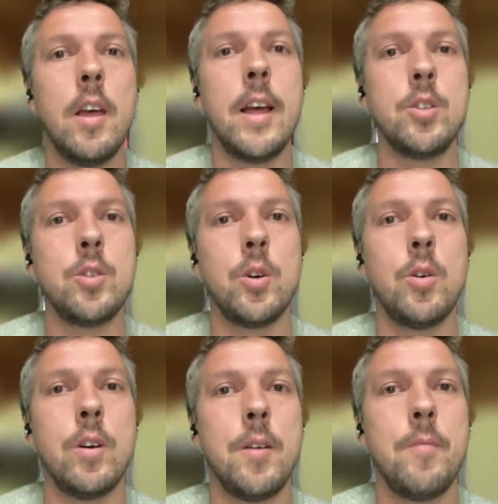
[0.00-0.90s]
And
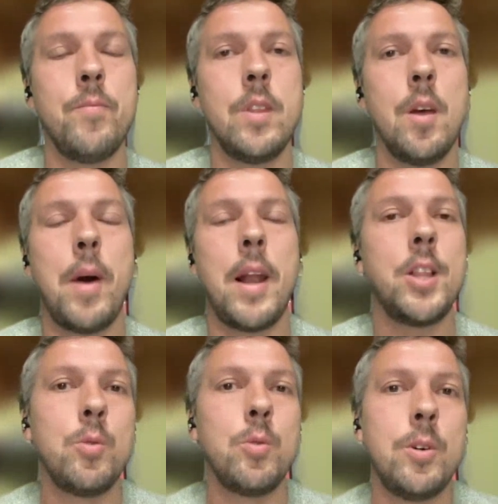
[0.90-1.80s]
so a
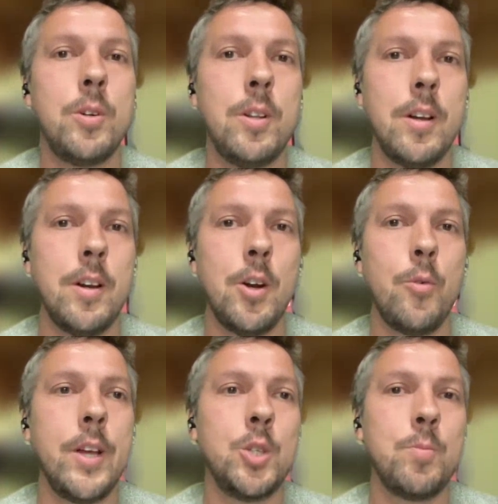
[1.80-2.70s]
bilateral
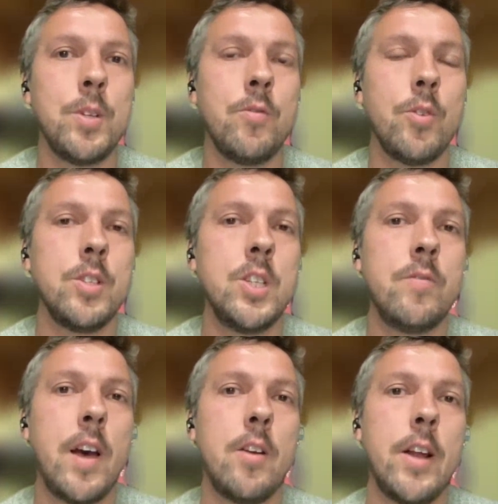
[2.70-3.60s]
arrangement for a
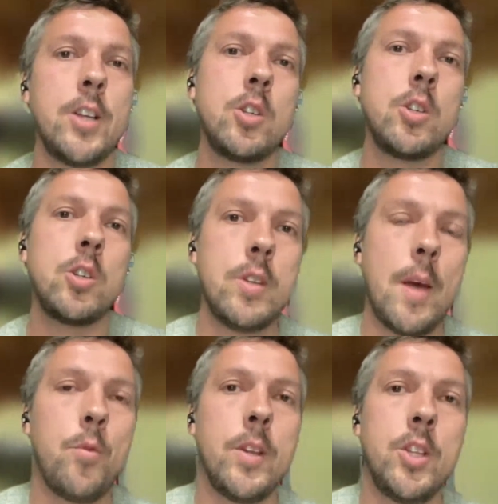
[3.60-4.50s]
ceasefire
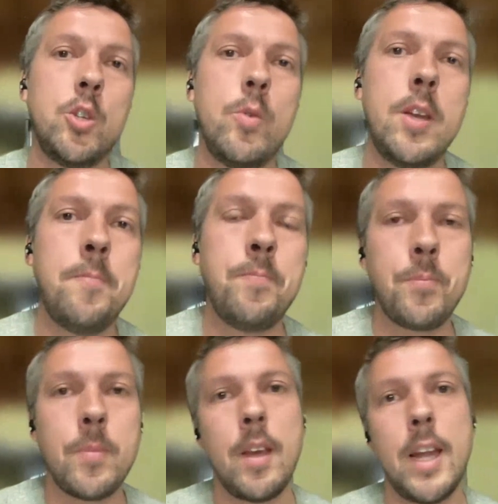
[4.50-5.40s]
excludes M23
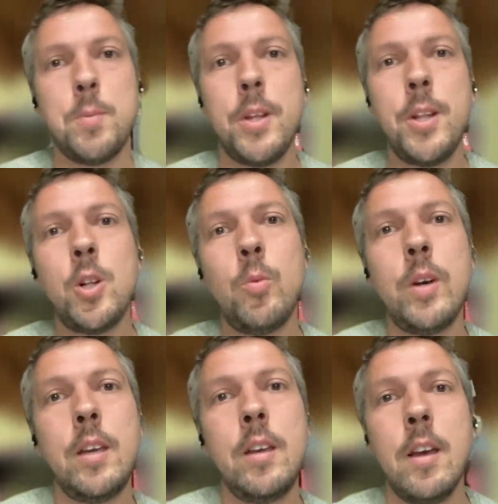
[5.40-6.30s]
and its
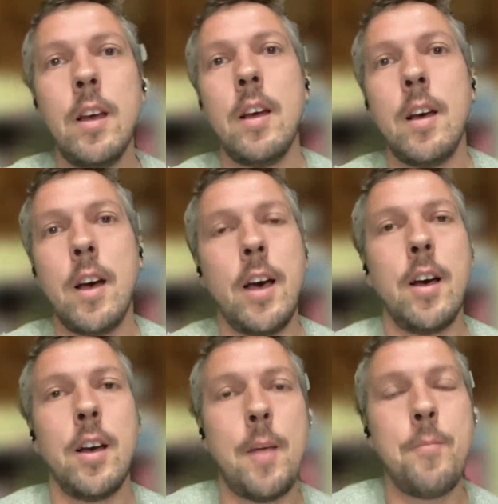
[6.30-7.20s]
political wing.
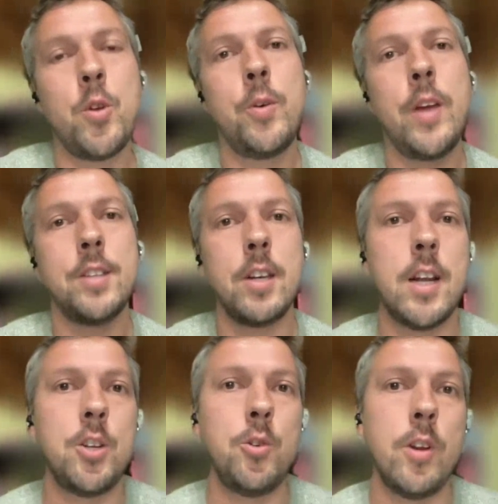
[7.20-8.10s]
M23 has
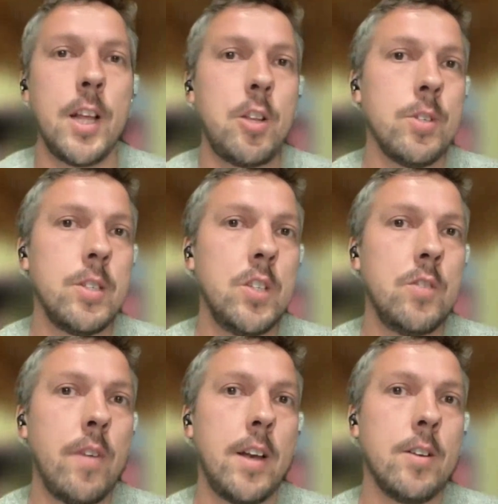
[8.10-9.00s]
declared unilateral
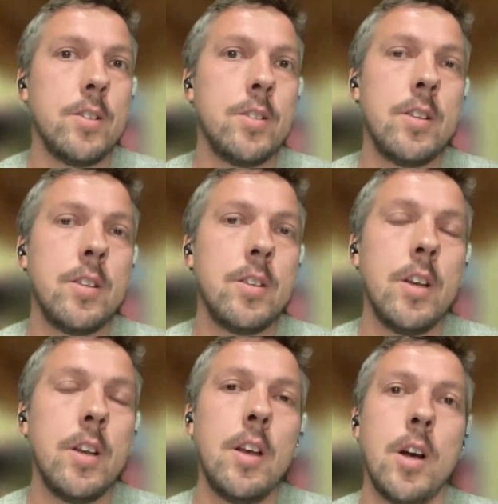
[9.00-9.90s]
ceasefires,
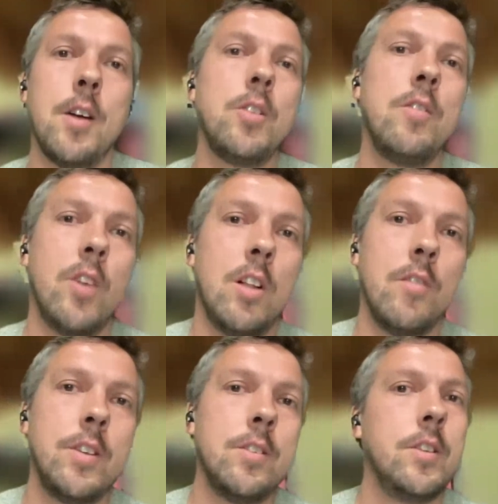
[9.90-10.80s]
not
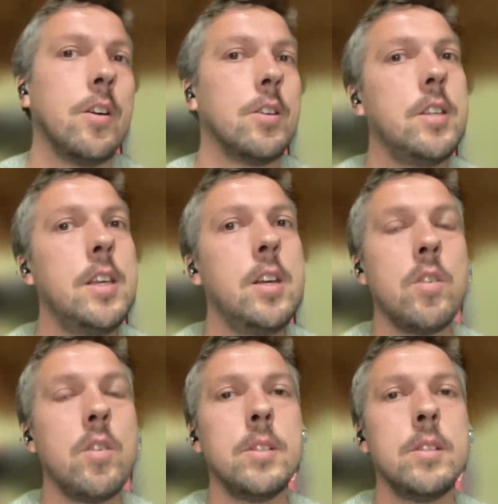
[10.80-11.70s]
involving the
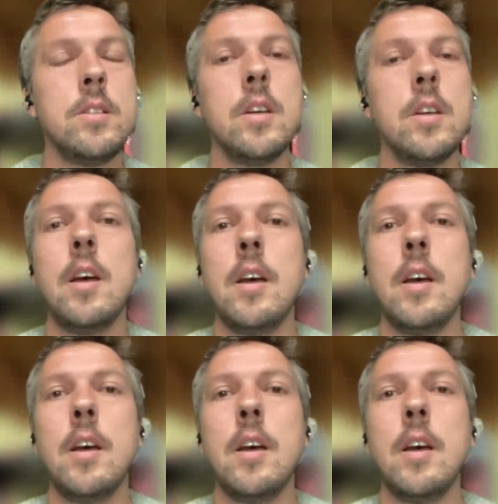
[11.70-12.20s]
DRC government.